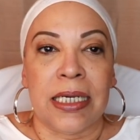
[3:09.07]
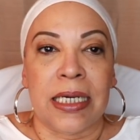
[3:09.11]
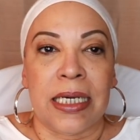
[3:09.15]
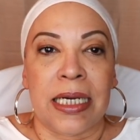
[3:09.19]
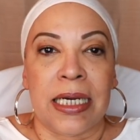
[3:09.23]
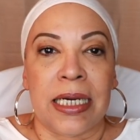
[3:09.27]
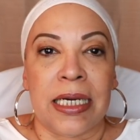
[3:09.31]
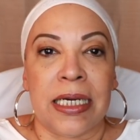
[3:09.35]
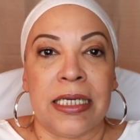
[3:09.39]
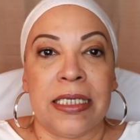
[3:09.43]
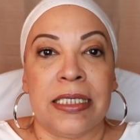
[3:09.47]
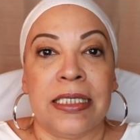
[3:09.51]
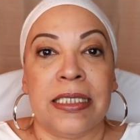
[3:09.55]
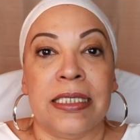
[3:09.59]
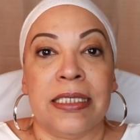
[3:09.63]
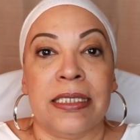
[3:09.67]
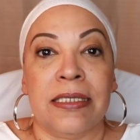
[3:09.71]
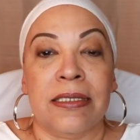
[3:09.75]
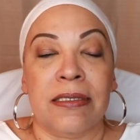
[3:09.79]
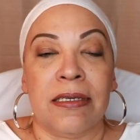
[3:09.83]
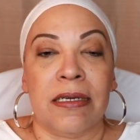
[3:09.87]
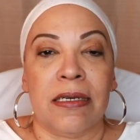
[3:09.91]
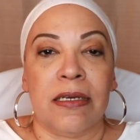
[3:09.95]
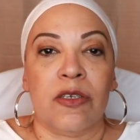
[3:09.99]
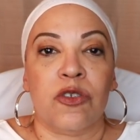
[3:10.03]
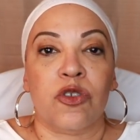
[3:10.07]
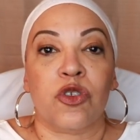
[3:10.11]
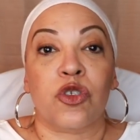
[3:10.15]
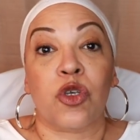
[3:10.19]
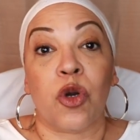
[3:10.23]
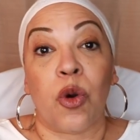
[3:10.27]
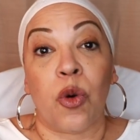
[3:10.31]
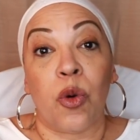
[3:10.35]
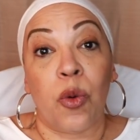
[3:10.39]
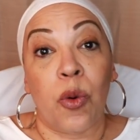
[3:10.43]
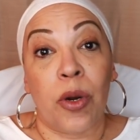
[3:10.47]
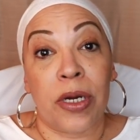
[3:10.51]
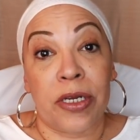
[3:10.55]
And
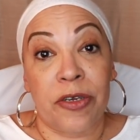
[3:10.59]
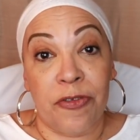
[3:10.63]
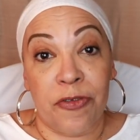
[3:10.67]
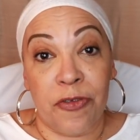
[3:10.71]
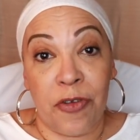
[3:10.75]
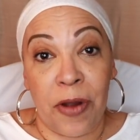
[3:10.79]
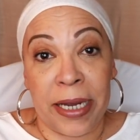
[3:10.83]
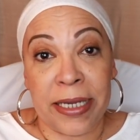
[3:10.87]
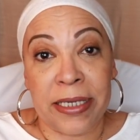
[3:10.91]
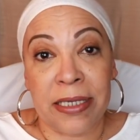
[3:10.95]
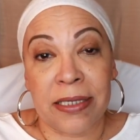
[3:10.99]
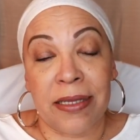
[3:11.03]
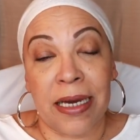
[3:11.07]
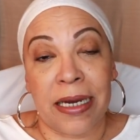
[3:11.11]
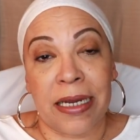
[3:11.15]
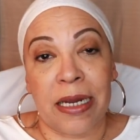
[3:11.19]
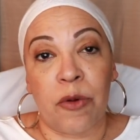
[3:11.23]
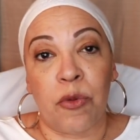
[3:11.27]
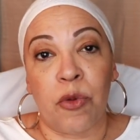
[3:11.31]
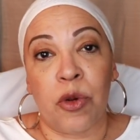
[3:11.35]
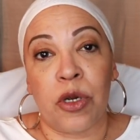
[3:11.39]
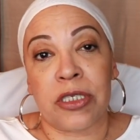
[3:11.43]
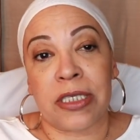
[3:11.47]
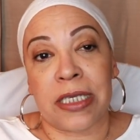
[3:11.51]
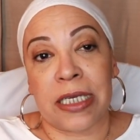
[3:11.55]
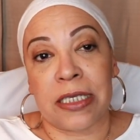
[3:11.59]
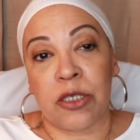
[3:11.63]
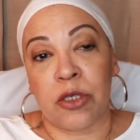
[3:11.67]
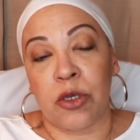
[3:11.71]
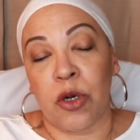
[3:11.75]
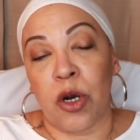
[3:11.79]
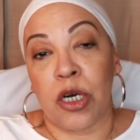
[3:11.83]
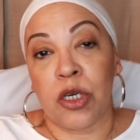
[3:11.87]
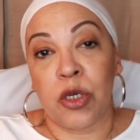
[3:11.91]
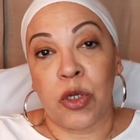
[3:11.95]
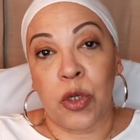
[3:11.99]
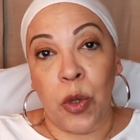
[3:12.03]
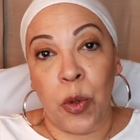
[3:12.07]
so on a Friday that I worked, I
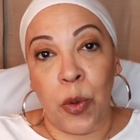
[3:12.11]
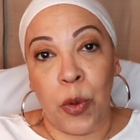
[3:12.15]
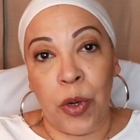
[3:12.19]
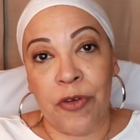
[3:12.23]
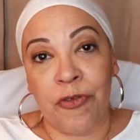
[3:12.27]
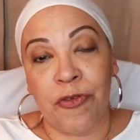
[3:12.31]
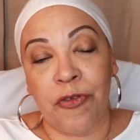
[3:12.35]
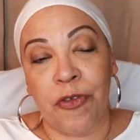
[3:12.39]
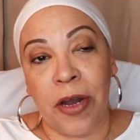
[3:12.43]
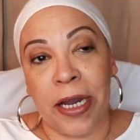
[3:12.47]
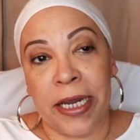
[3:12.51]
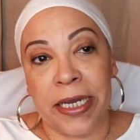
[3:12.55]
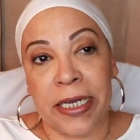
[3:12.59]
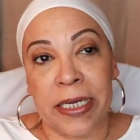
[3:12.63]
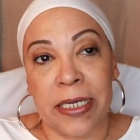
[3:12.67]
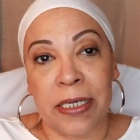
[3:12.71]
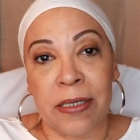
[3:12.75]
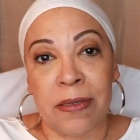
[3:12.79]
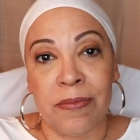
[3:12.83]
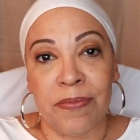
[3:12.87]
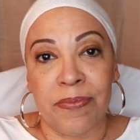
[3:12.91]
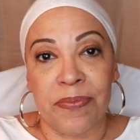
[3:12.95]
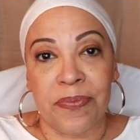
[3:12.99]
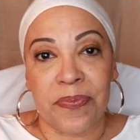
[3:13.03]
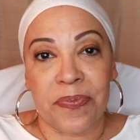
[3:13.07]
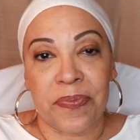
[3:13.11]
told her, go on Friday,